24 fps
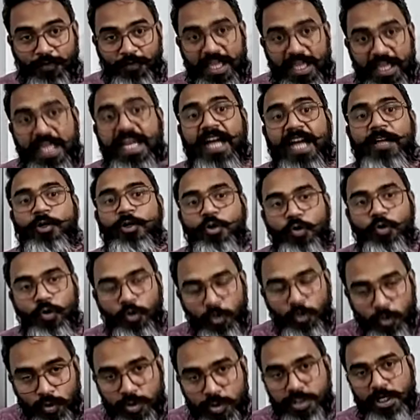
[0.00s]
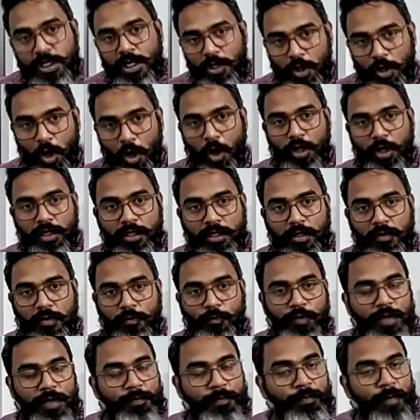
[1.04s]
we get to lose a lot.
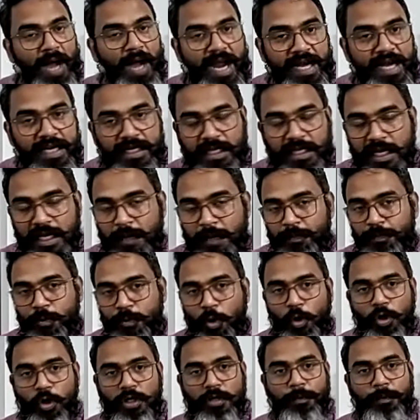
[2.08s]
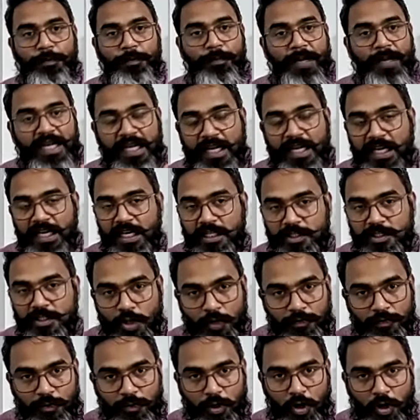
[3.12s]
We might import billions
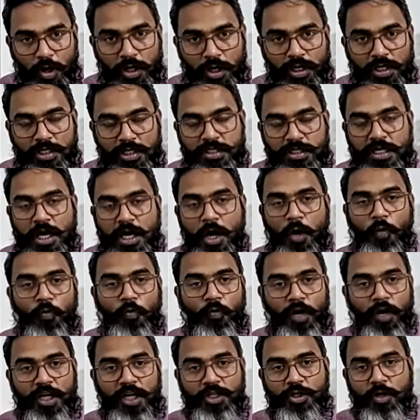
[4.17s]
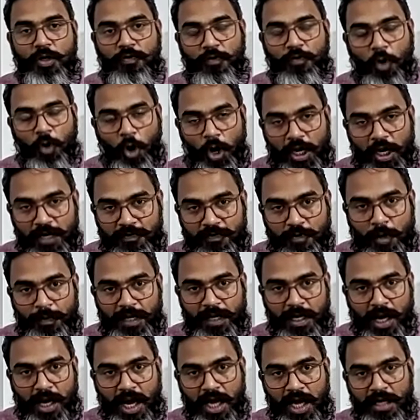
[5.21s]
of dollars worth of oil from
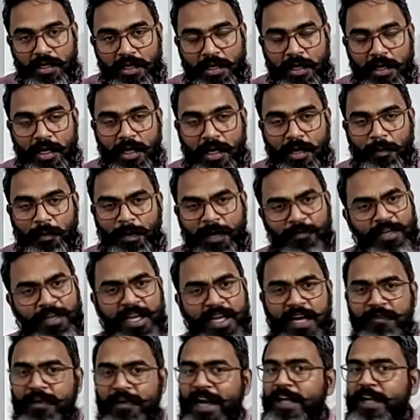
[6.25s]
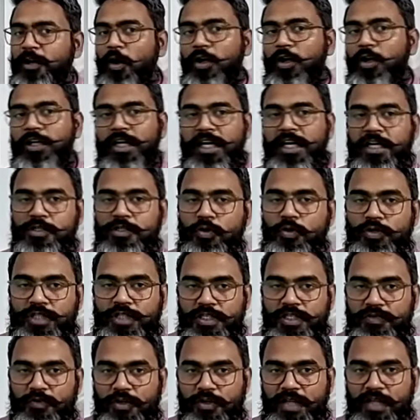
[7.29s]
Iran, but we can find alternate
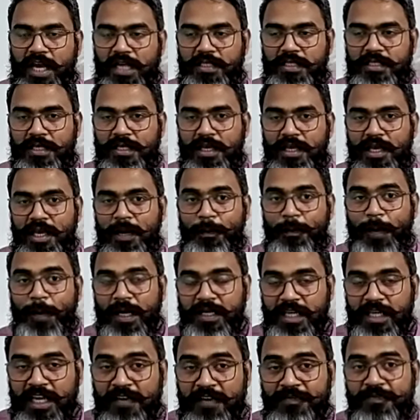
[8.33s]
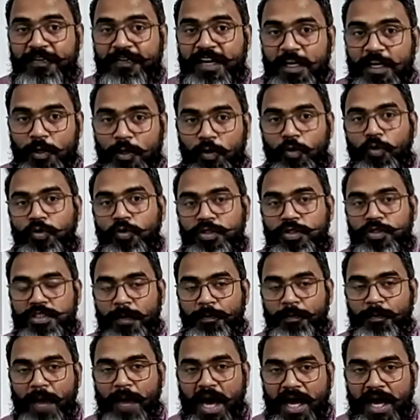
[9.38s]
sources for that. But if we lose
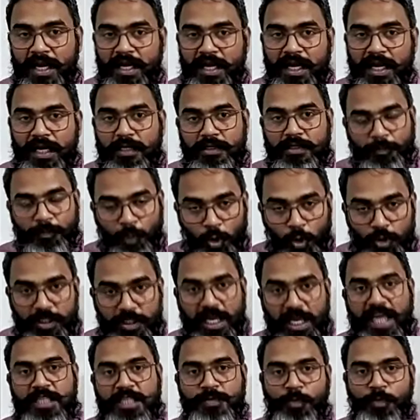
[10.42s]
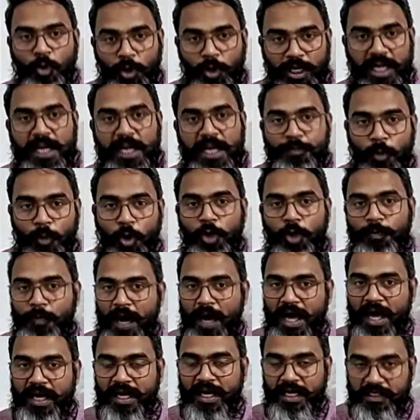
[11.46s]
the market, the both export and import
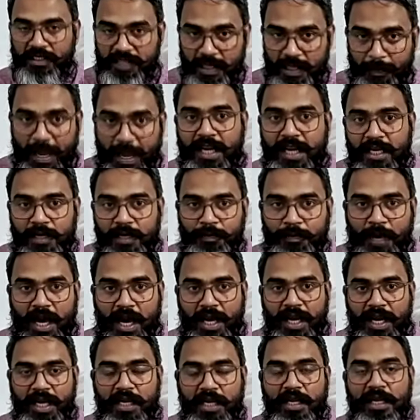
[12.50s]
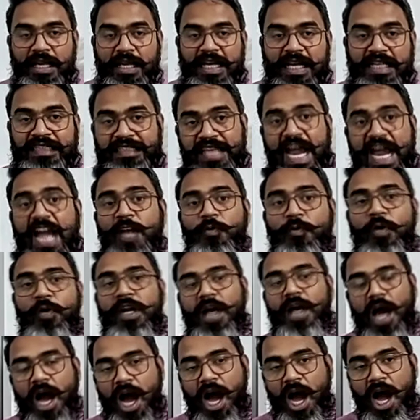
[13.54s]
market, the American market, that
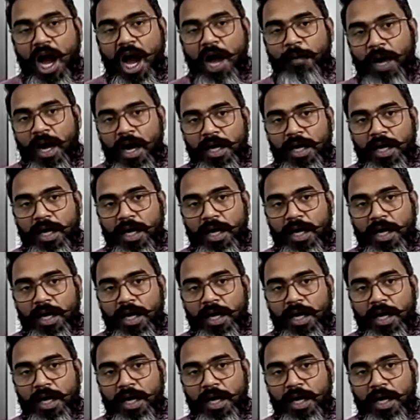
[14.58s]
will harm